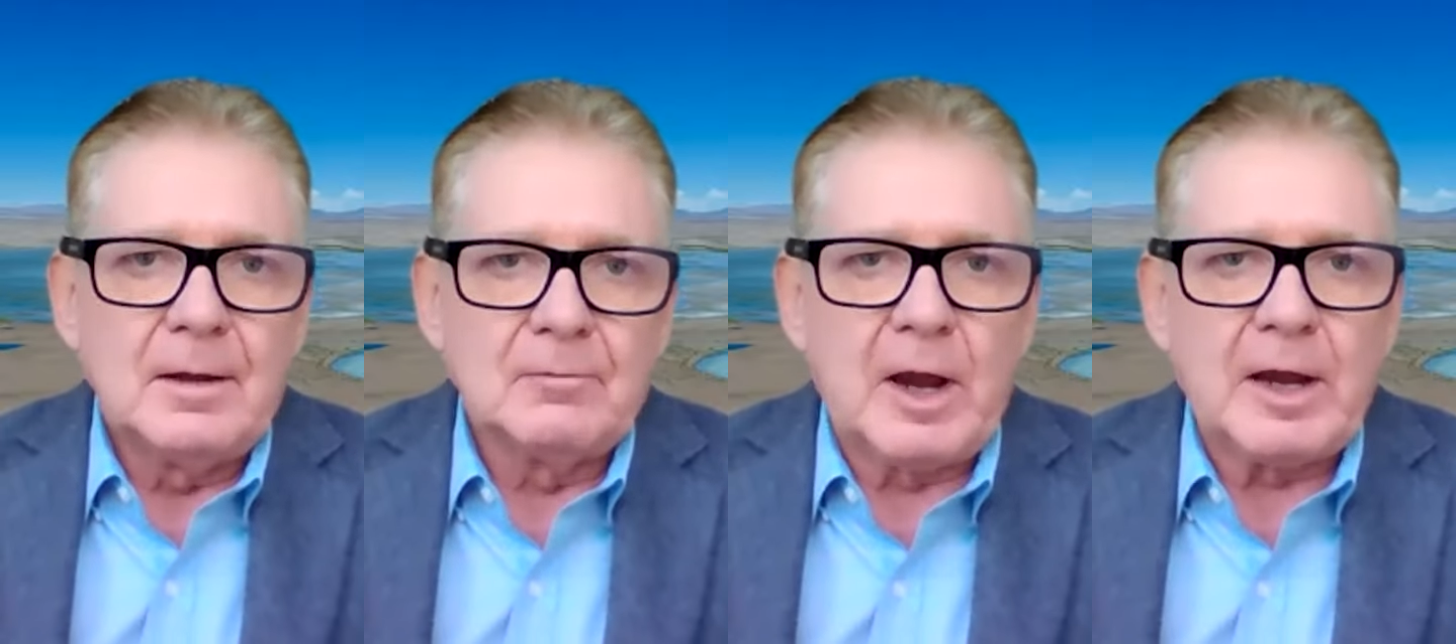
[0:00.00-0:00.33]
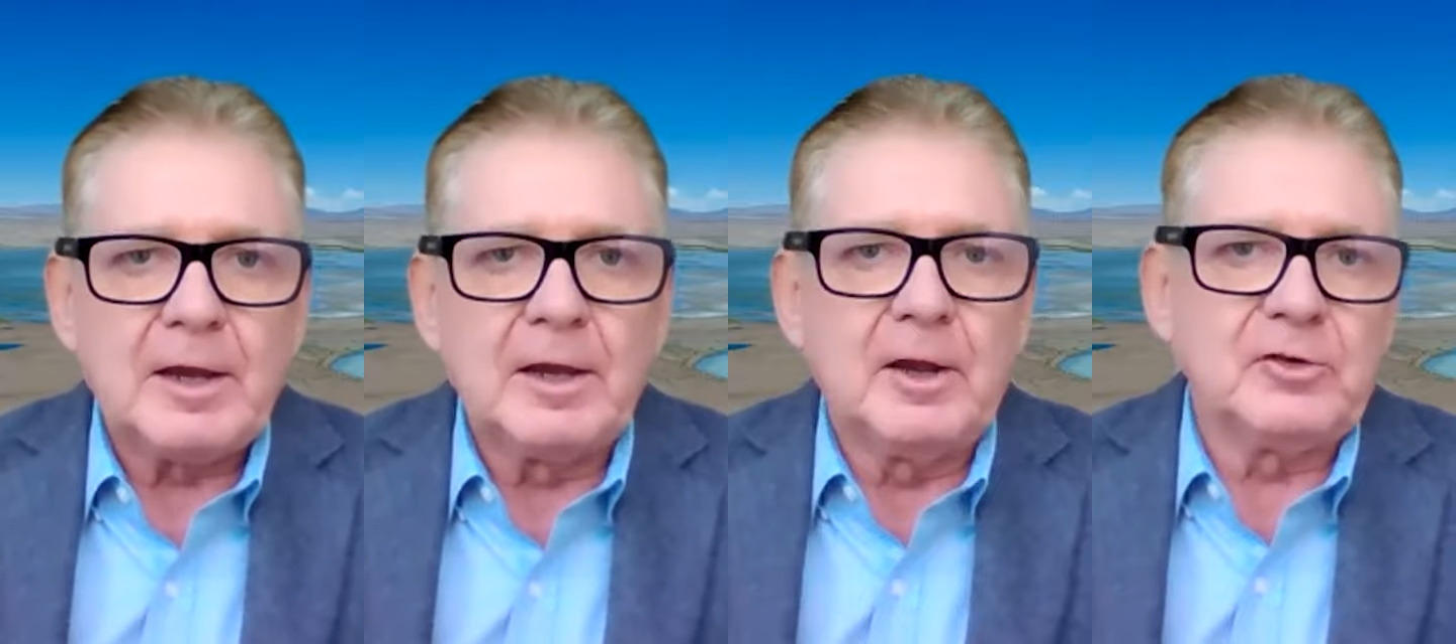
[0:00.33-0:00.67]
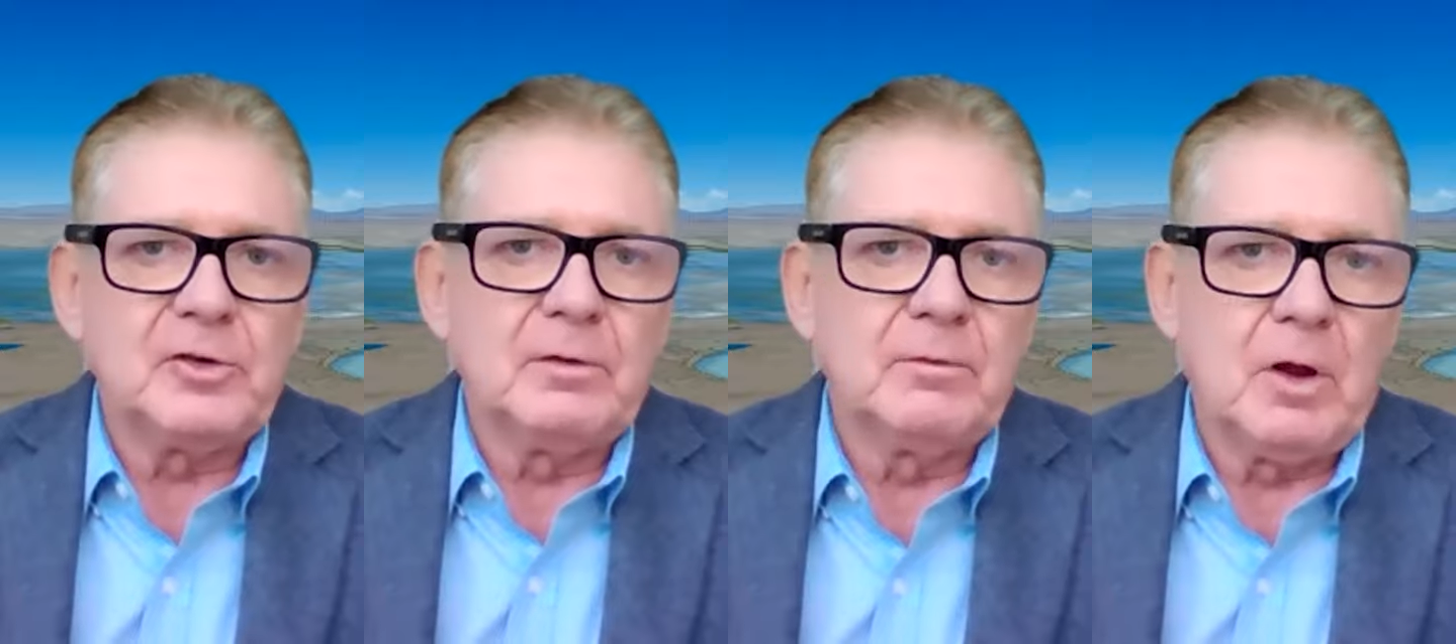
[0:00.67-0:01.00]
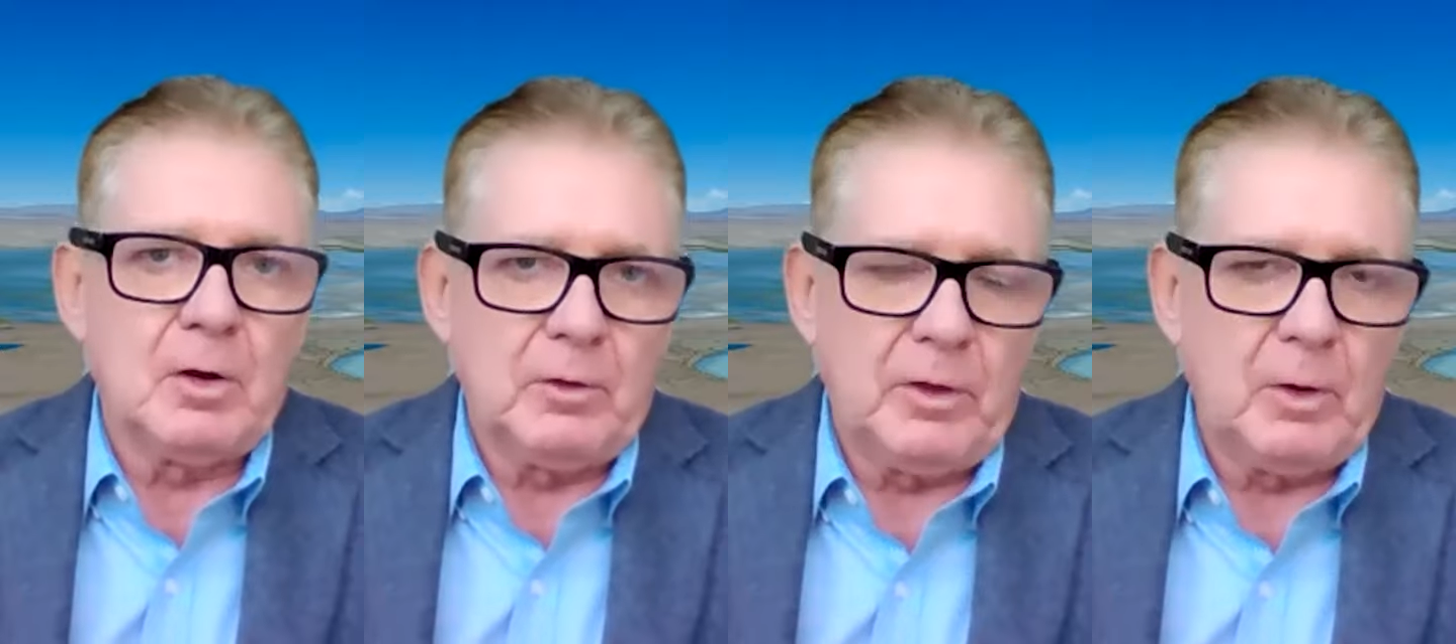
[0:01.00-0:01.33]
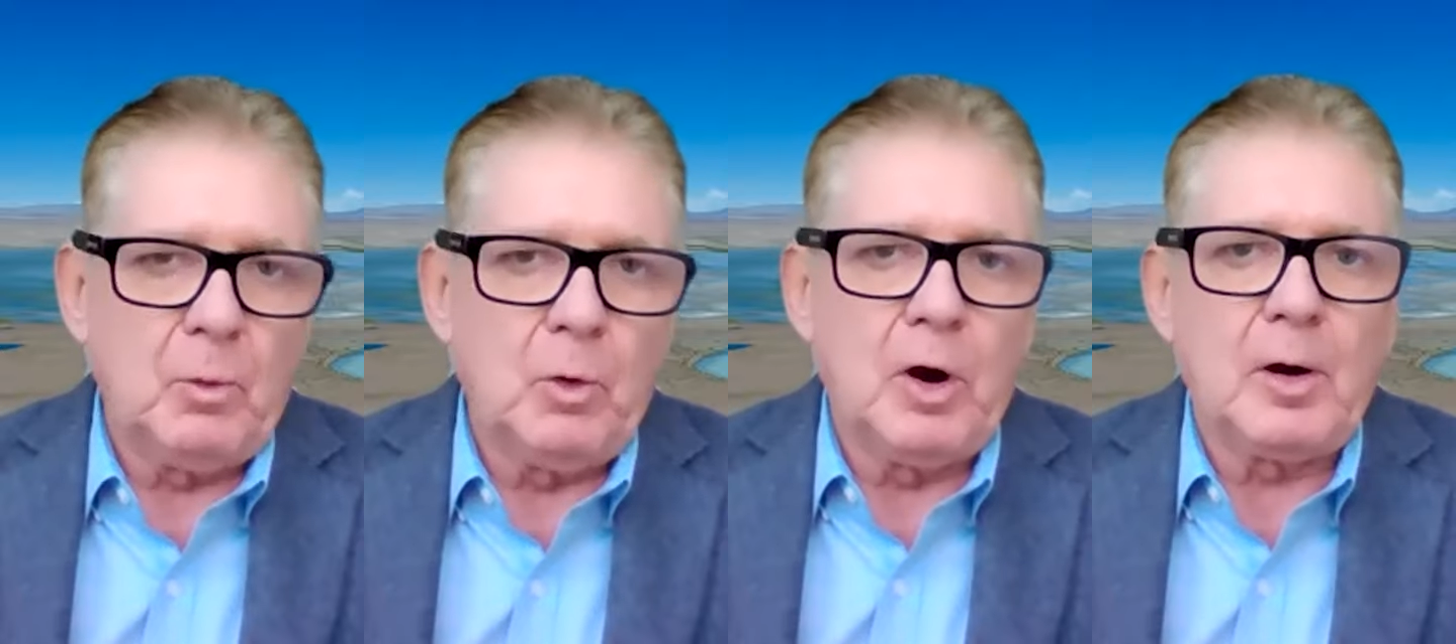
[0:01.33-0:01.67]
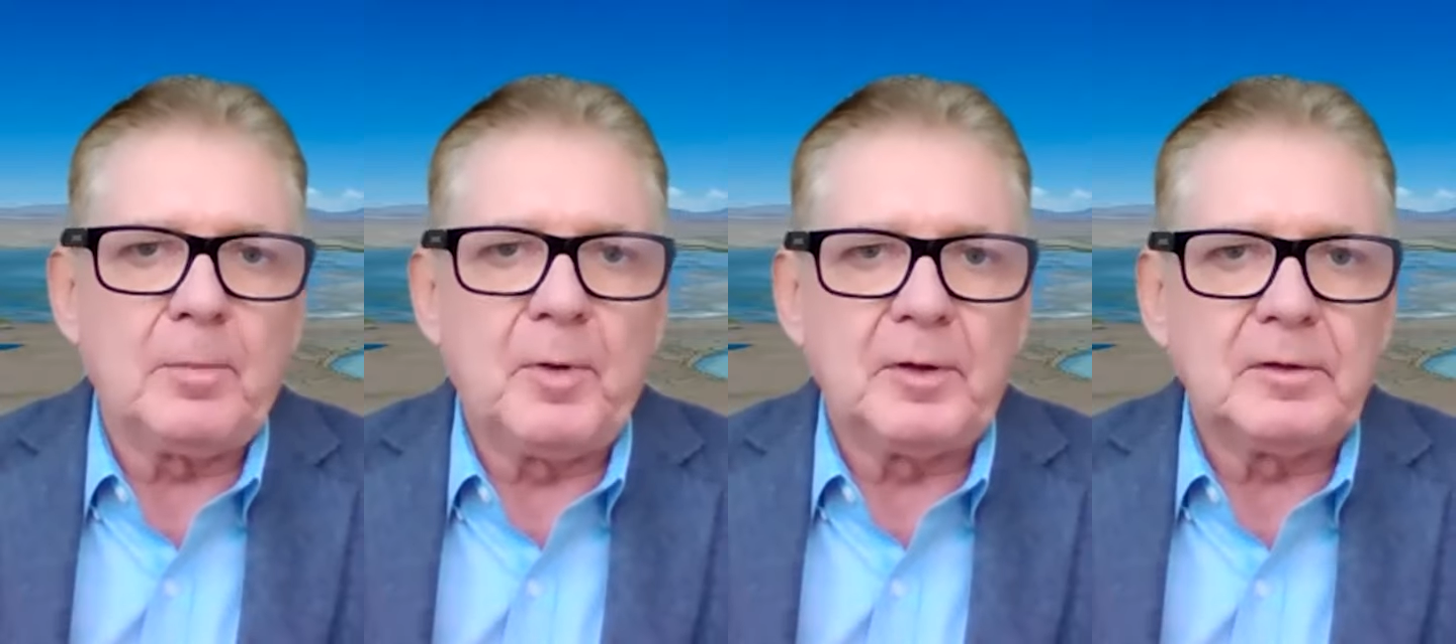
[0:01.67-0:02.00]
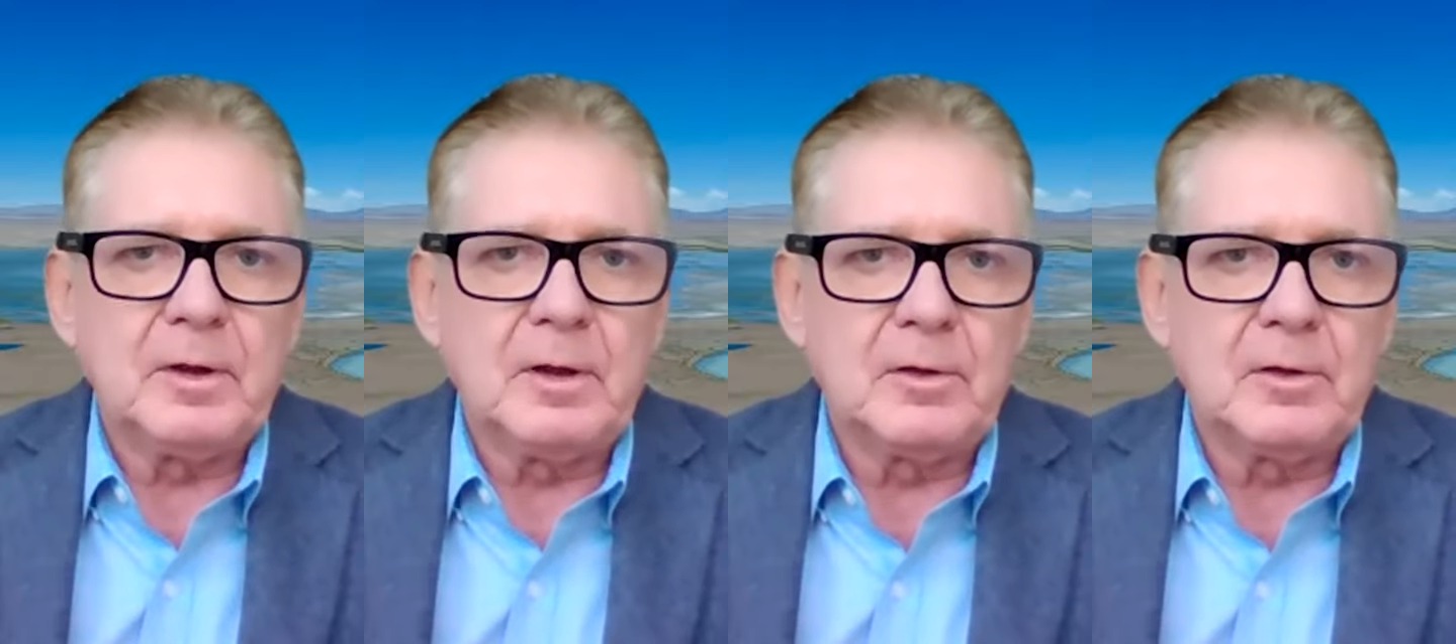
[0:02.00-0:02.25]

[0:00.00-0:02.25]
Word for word: recognition of their work, but uh,